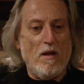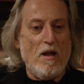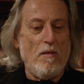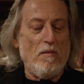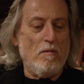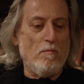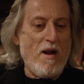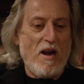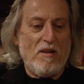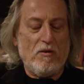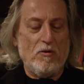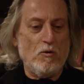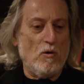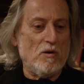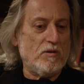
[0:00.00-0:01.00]
and the man at
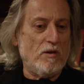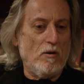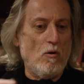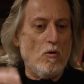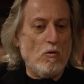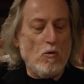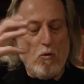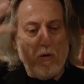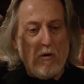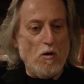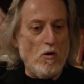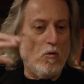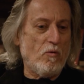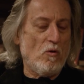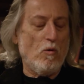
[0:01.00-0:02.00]
the door said, "Oh, call
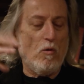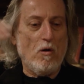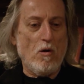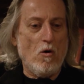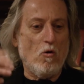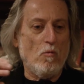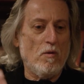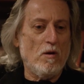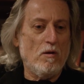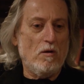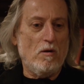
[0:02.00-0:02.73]
home, call home."